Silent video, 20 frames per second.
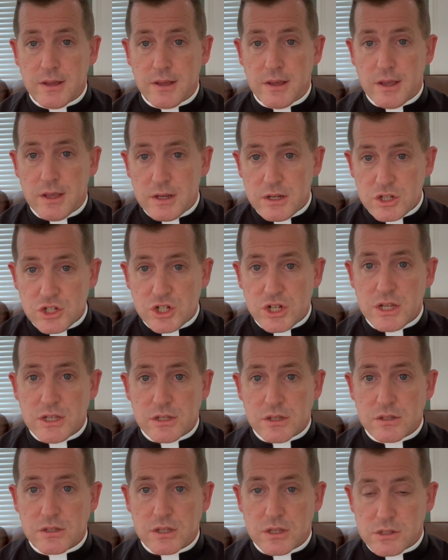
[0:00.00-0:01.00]
It is
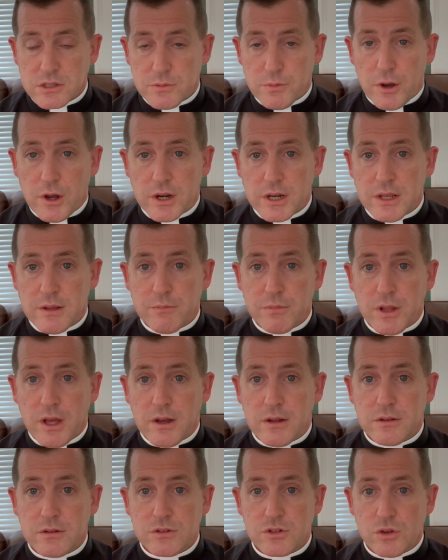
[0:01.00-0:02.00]
Jesus. It's the body and
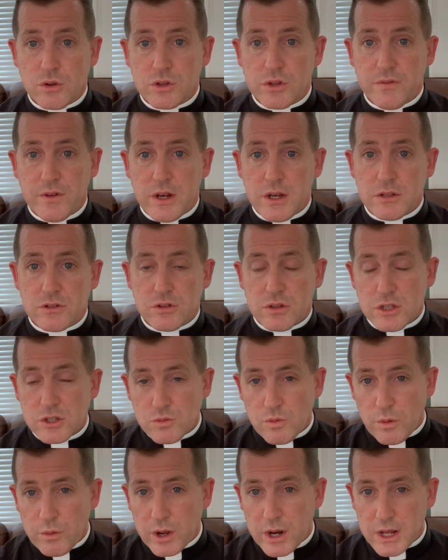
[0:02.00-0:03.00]
blood, soul and divinity. So this is
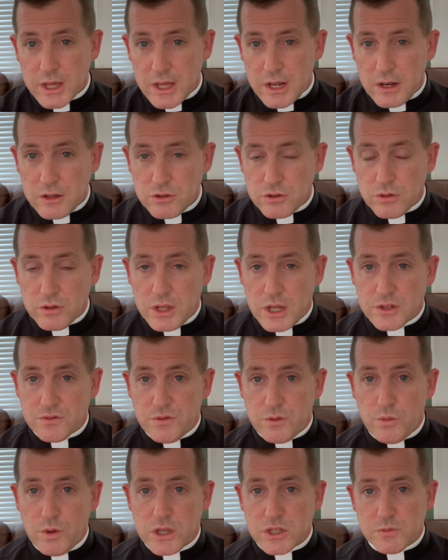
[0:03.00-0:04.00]
what we're going to get into in the next
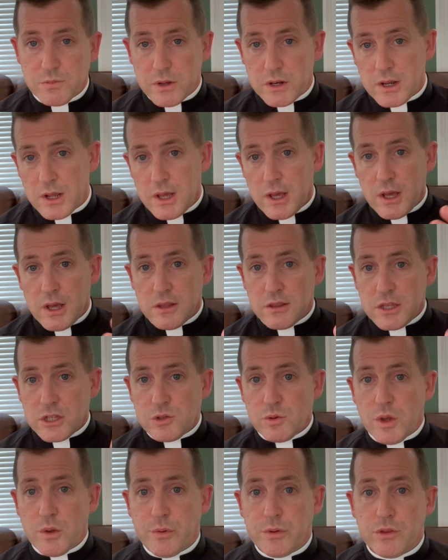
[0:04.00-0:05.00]
few weeks. But this
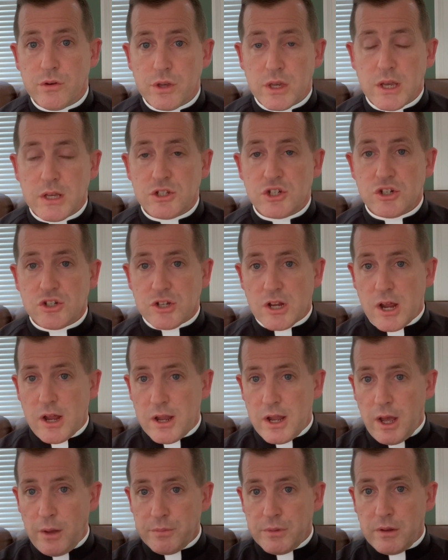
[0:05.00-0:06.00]
week with your kids, just
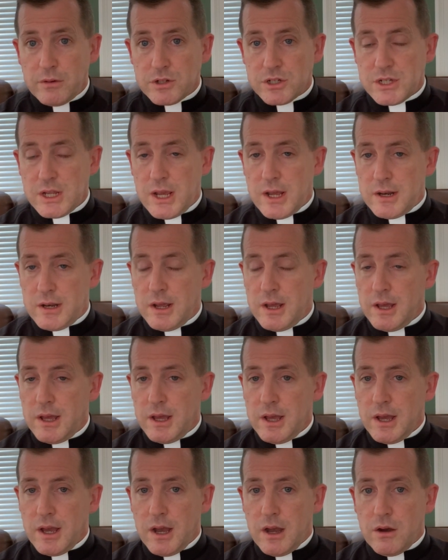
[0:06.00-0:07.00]
help them understand
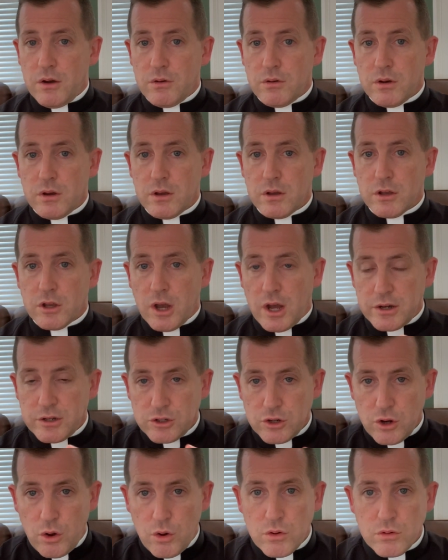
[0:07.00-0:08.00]
how God
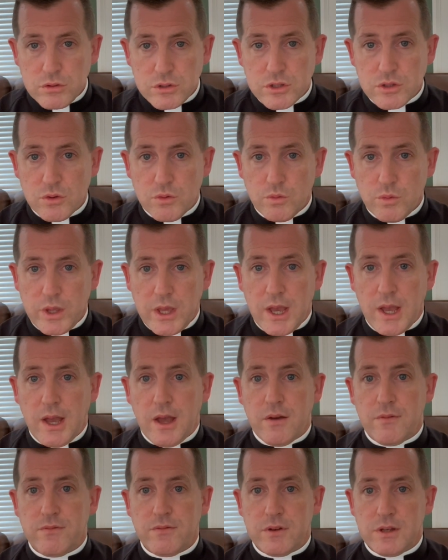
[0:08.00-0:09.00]
knows we
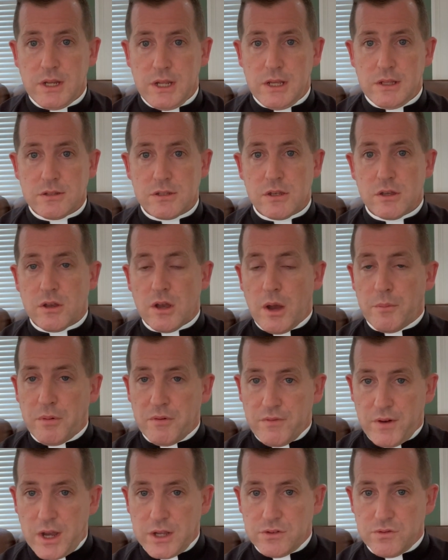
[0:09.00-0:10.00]
have needs. God
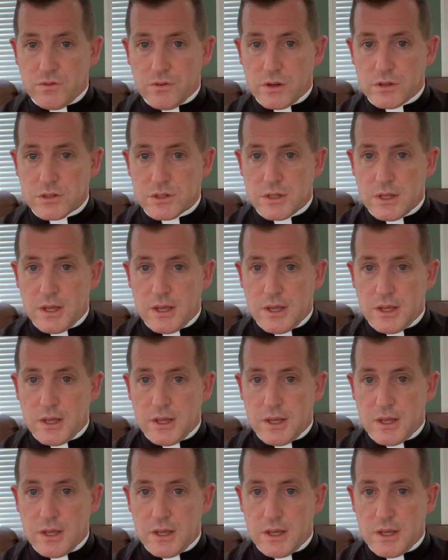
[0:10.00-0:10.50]
provides for us.